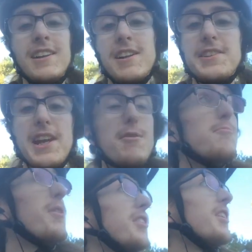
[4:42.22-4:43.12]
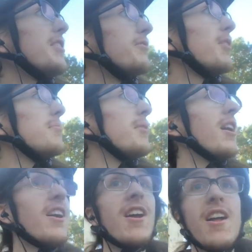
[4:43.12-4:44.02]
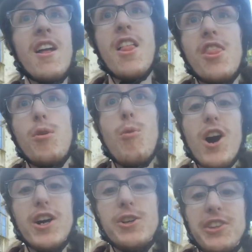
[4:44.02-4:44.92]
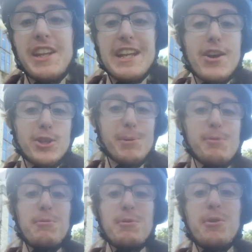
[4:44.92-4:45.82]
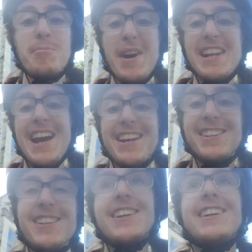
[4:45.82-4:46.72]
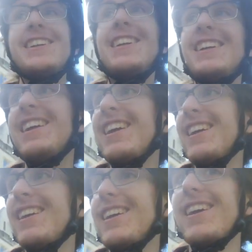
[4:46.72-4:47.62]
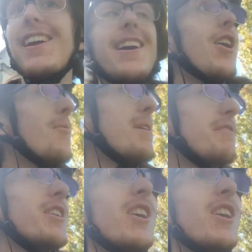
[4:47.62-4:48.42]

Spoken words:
I'd say happy birthday from the wild and inhospitable Manhattan. I hope you have a